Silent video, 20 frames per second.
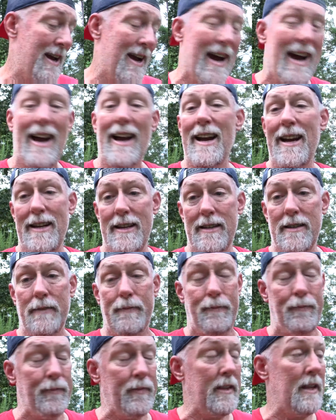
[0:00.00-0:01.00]
I hated it.
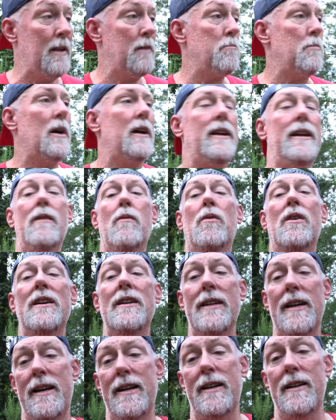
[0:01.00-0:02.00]
But then
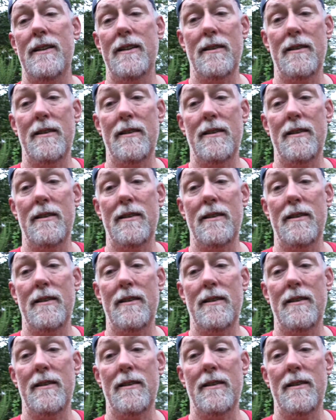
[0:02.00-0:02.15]
one day,